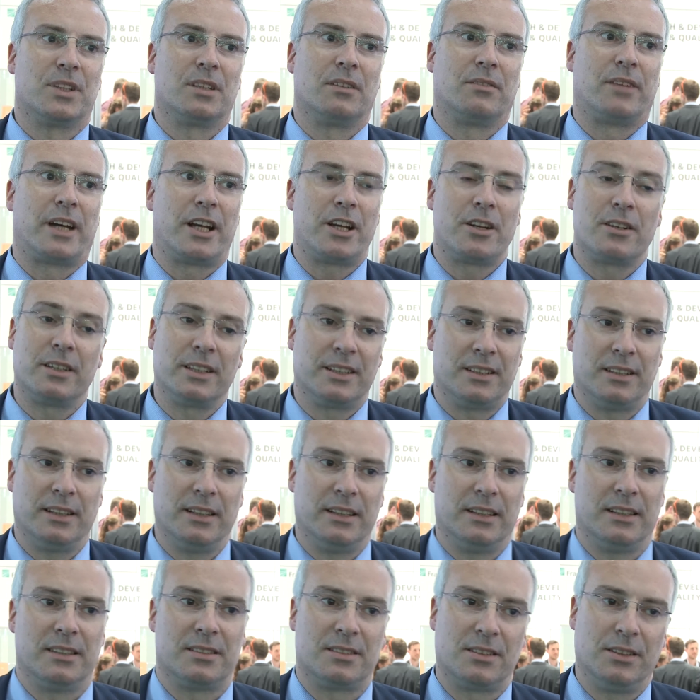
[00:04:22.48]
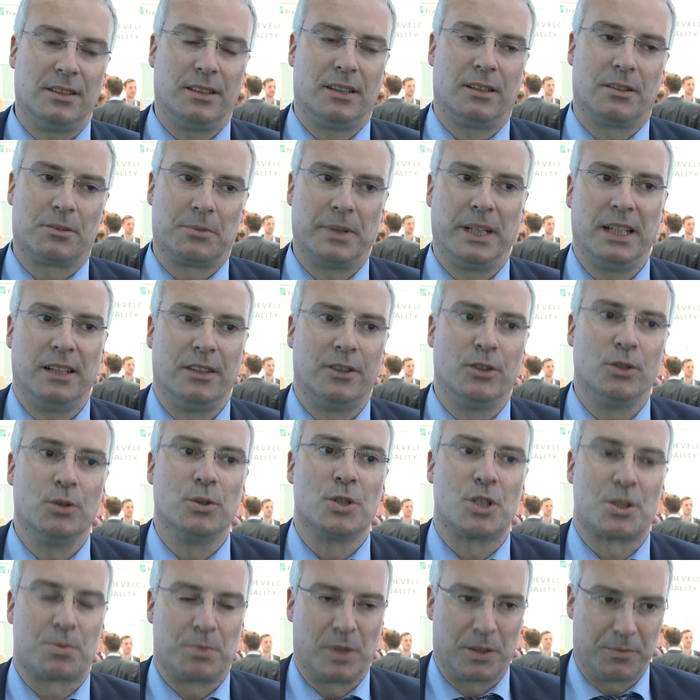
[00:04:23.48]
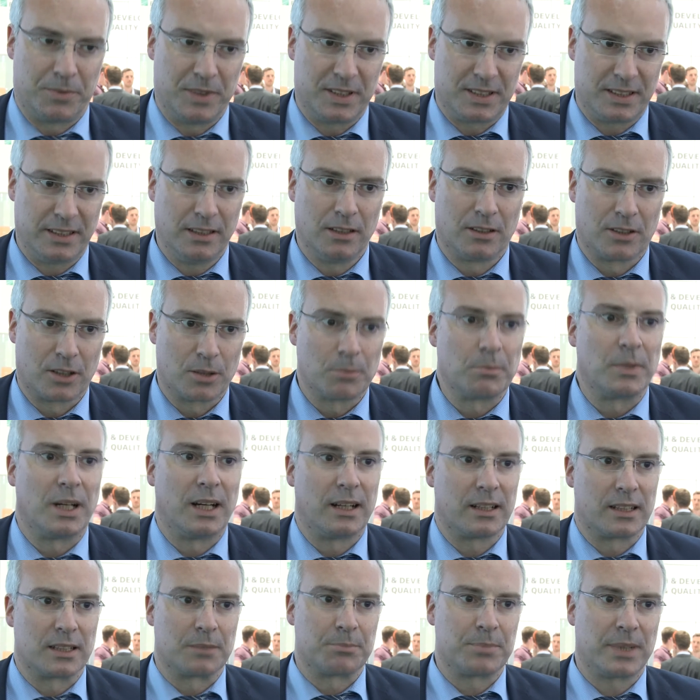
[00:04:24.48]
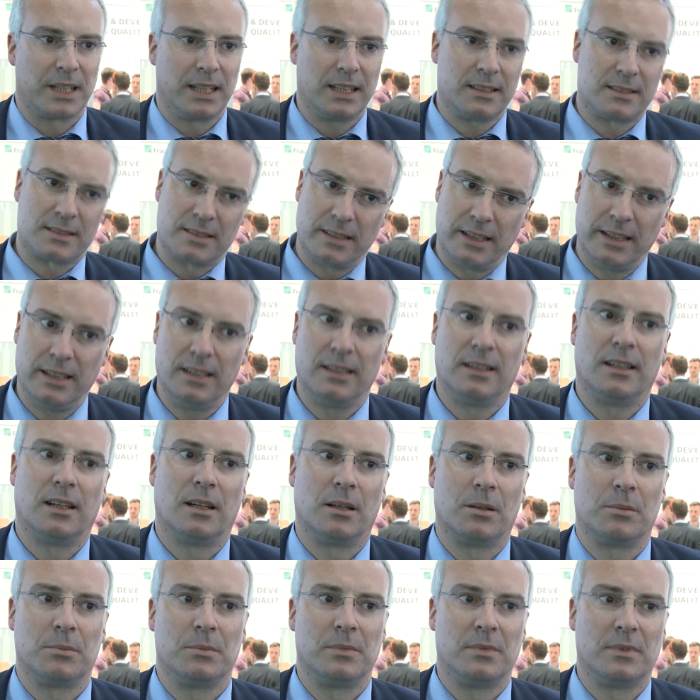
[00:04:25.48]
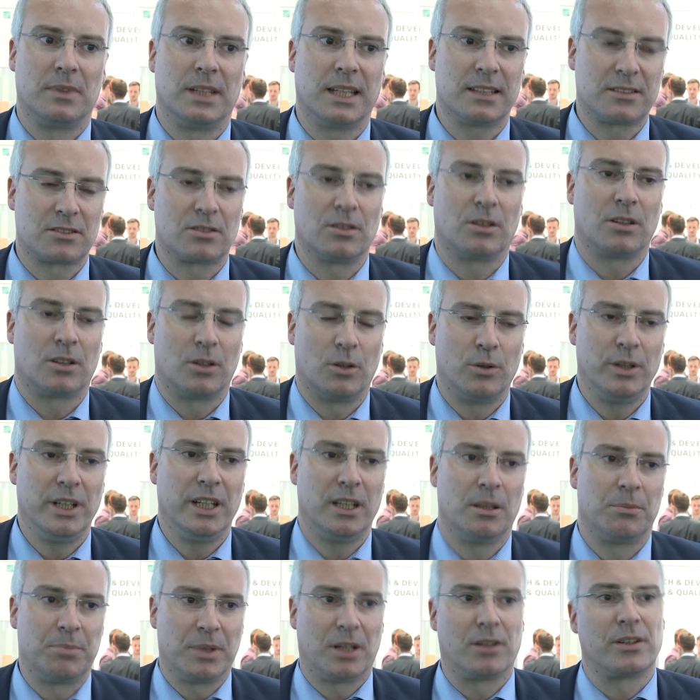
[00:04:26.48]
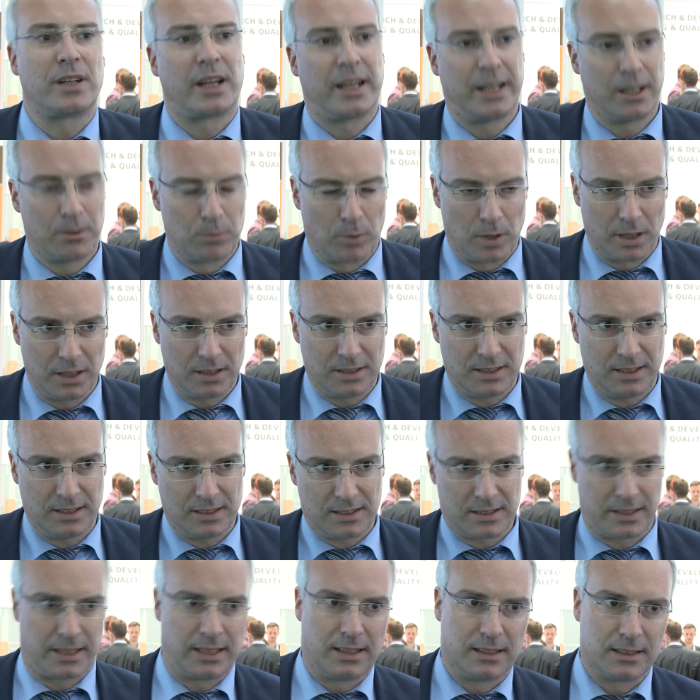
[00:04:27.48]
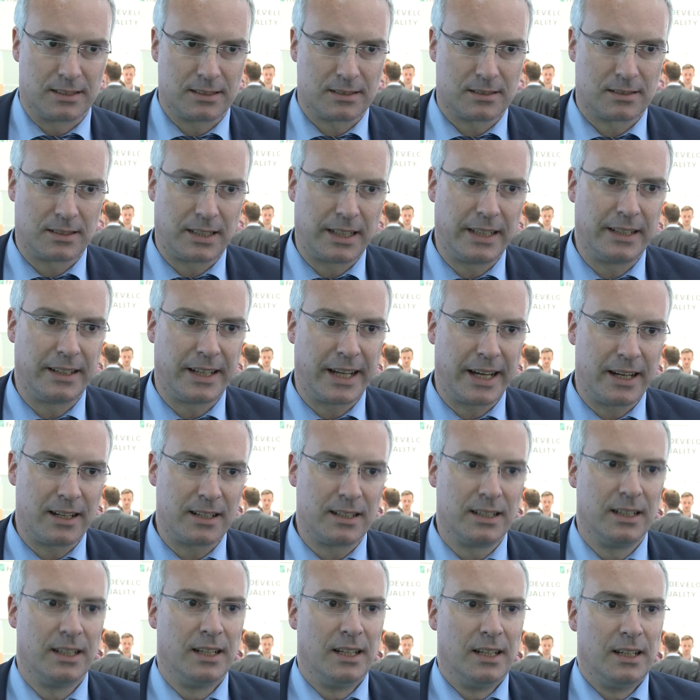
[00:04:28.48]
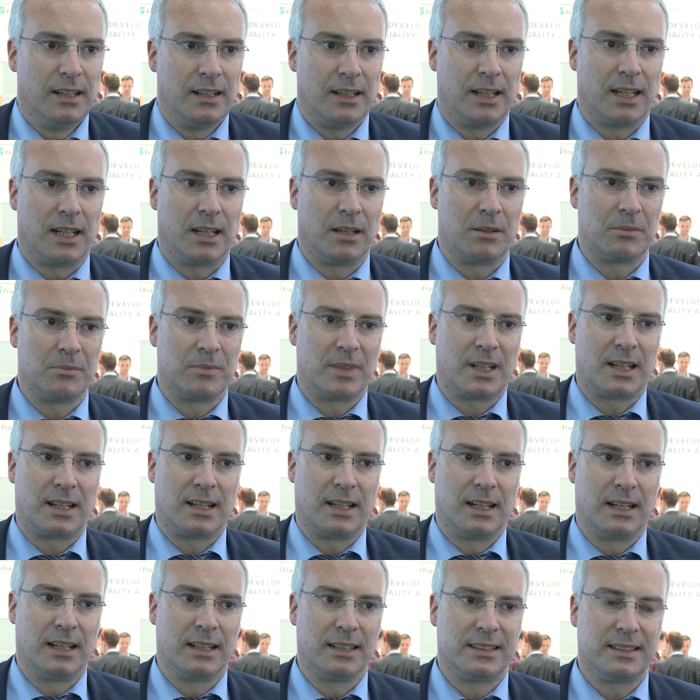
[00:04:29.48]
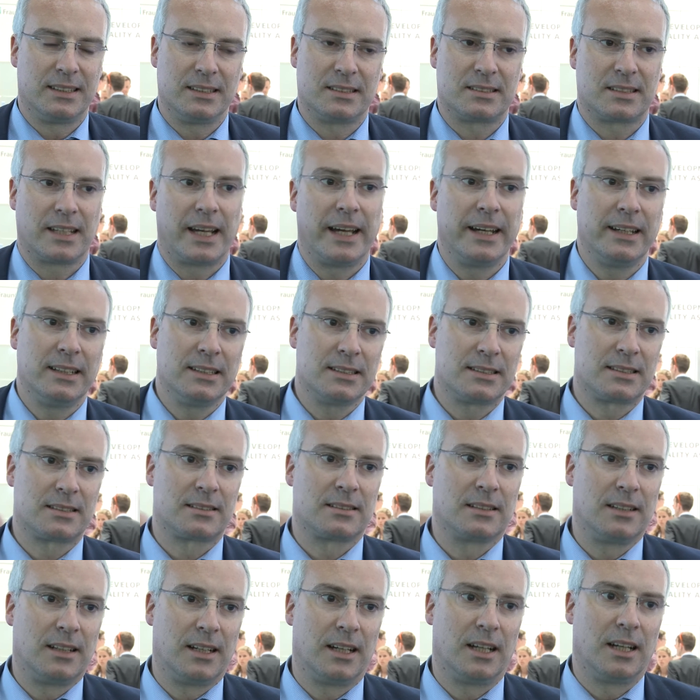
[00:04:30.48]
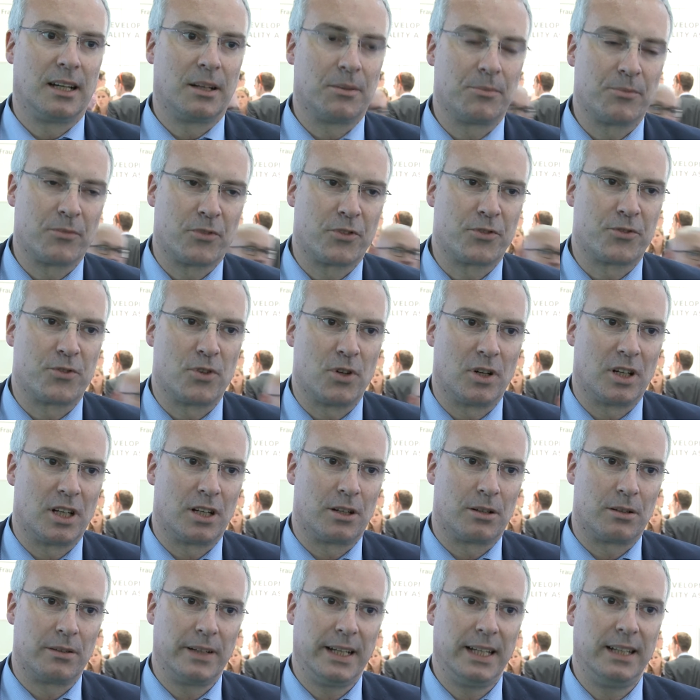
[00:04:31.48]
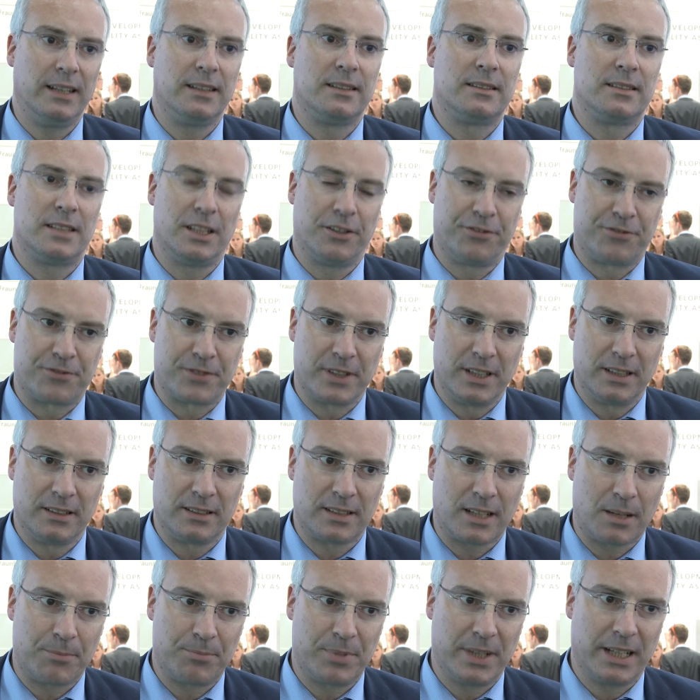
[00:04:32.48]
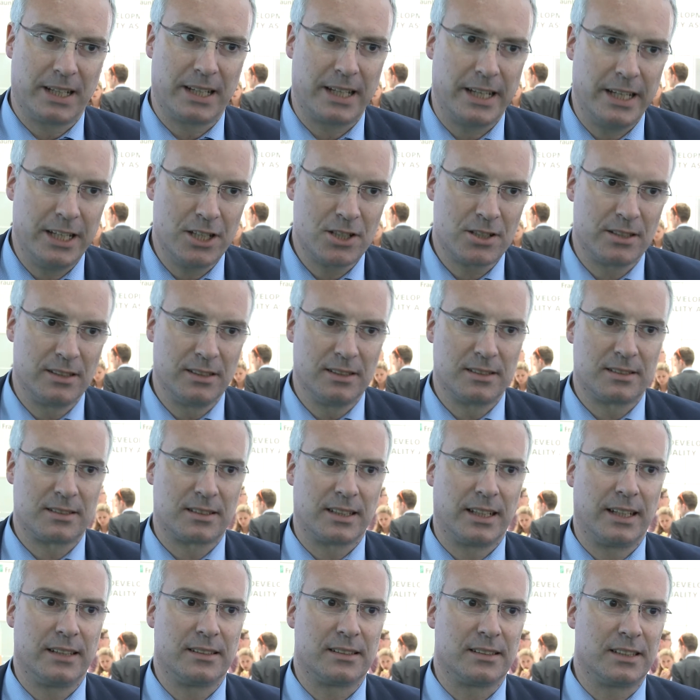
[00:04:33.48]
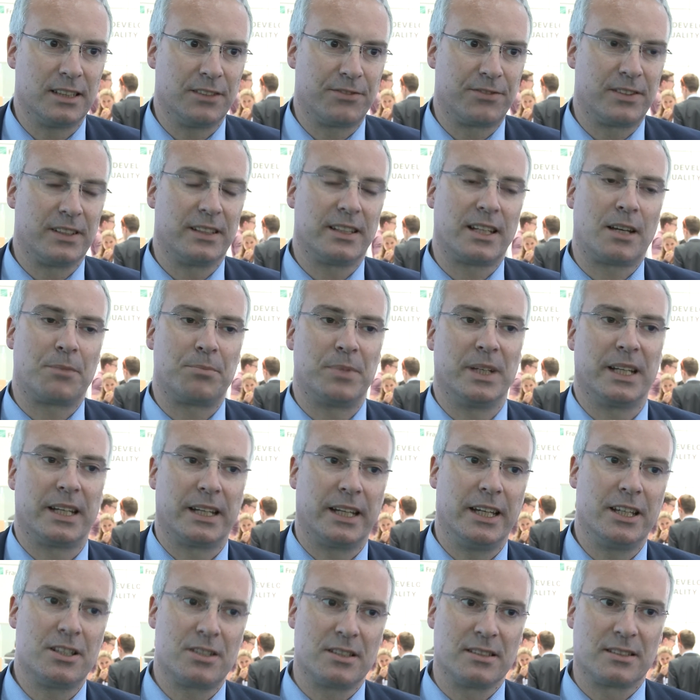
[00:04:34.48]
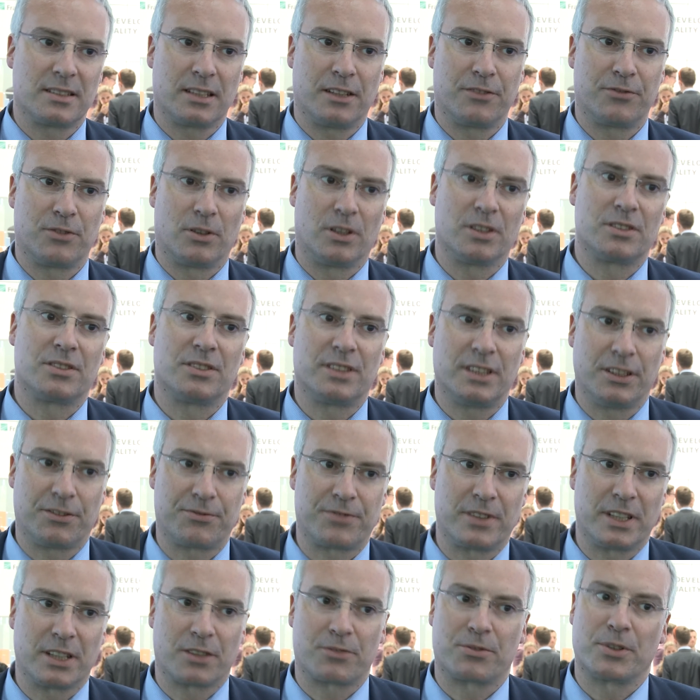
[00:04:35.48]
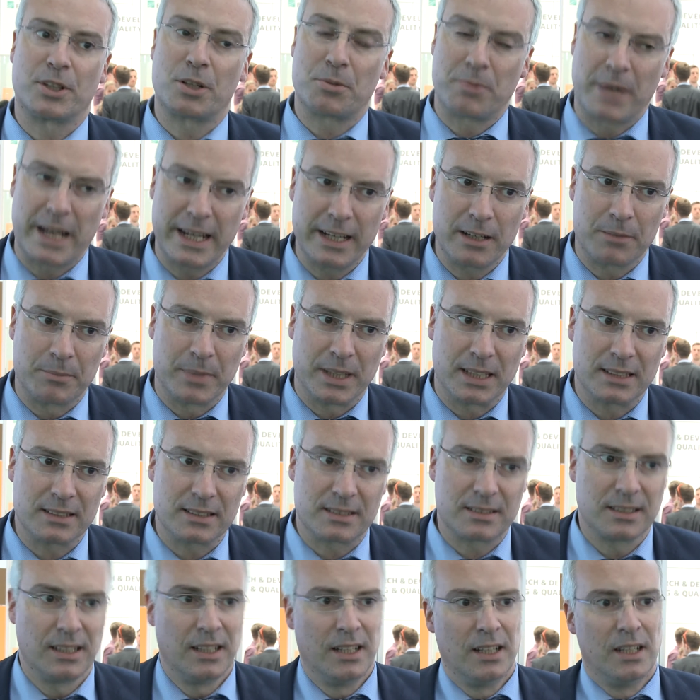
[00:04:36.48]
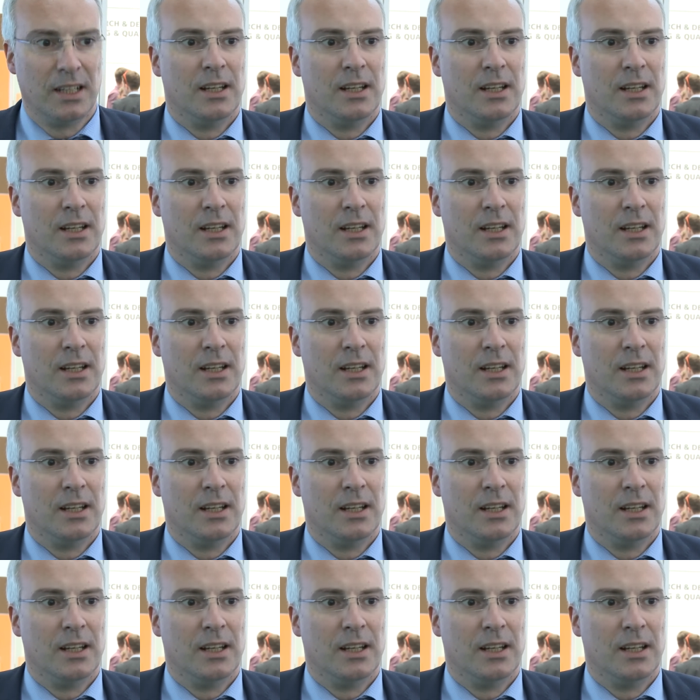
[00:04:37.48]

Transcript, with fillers: The variety is uh, really huge what we see on the market. But let's say, um, let's talk only about high quality cells. And there um, are designs um, for really different applications and the different applications have also different requirements.